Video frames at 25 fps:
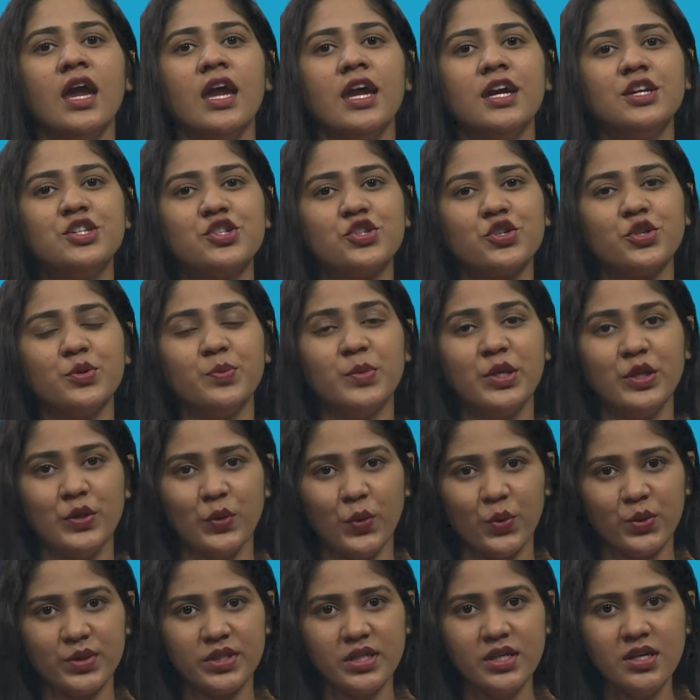It should be
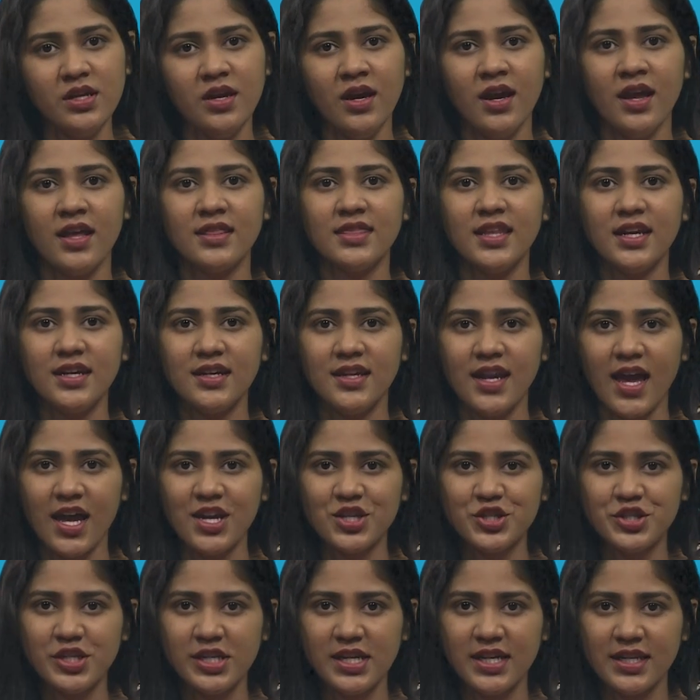noted that
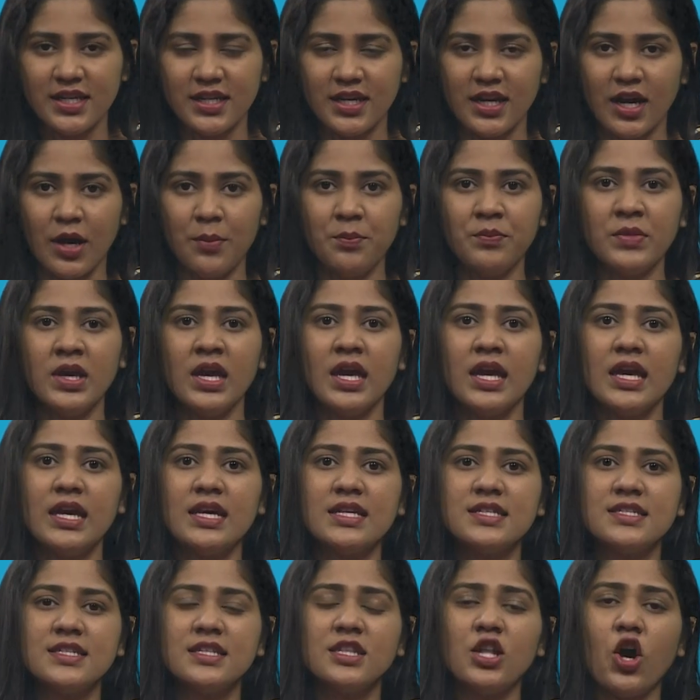national income
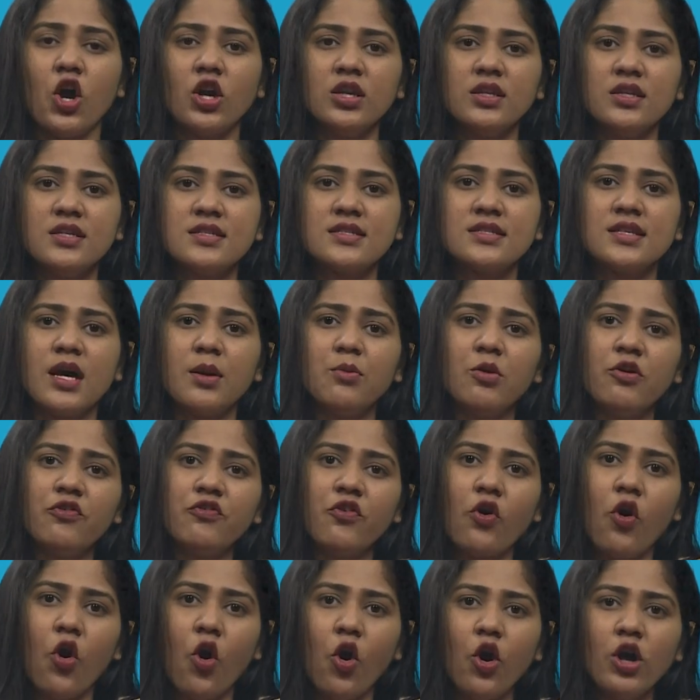is not the sum
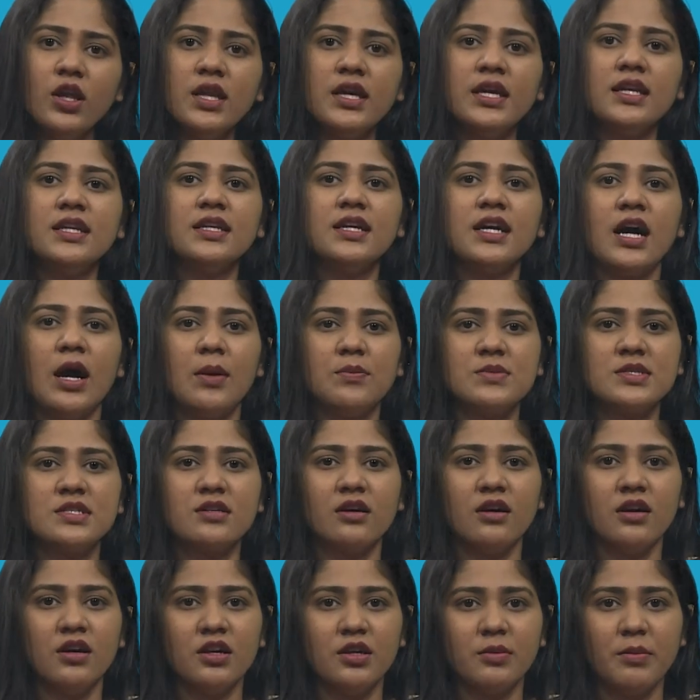of all incomes
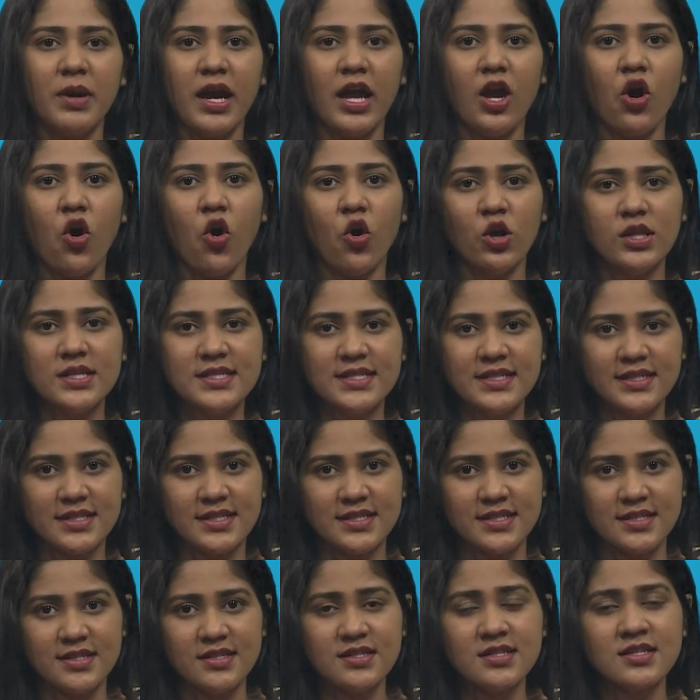earned by all
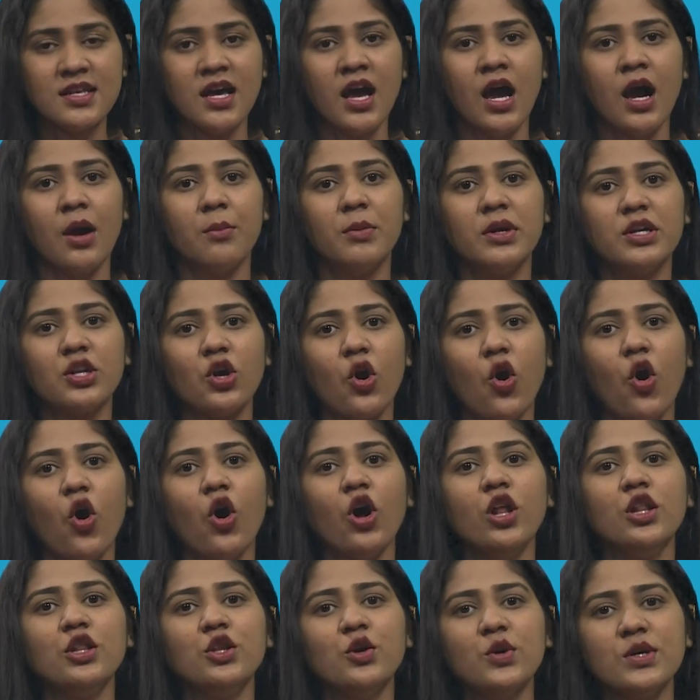citizens, but
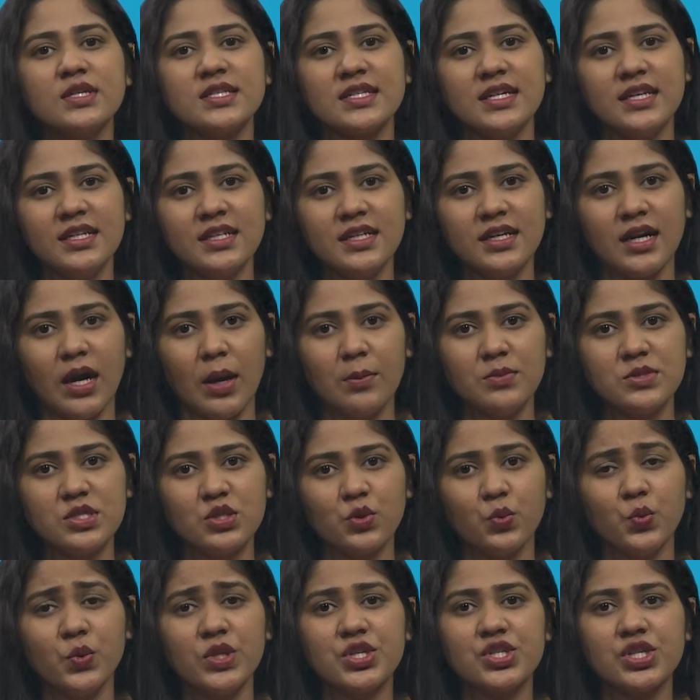all those incomes
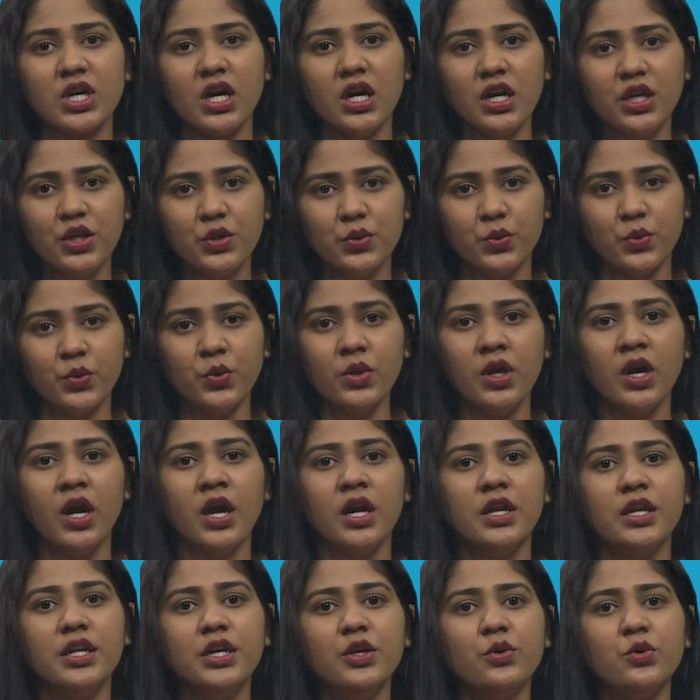which accrue
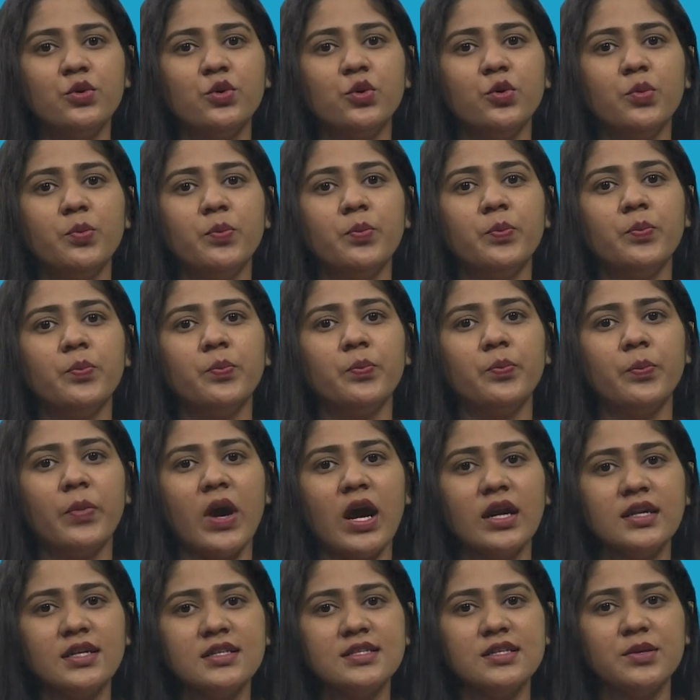due to
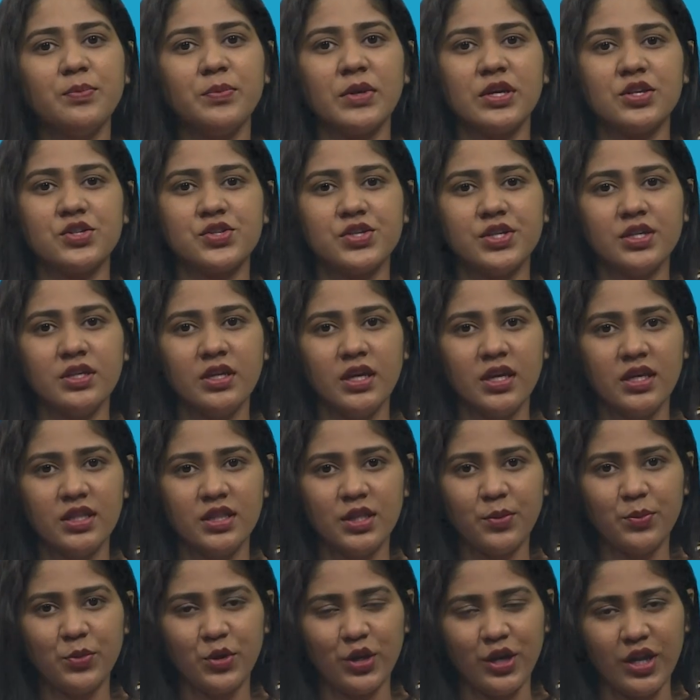participation in
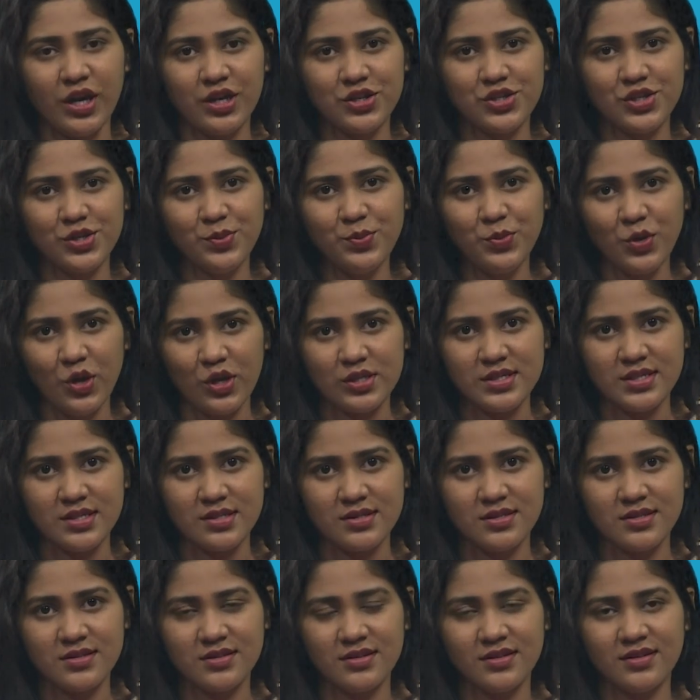the production
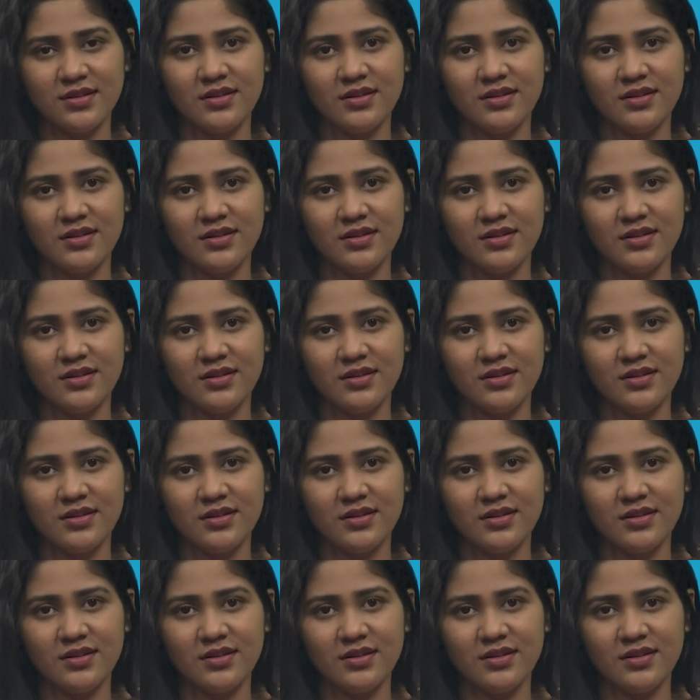process.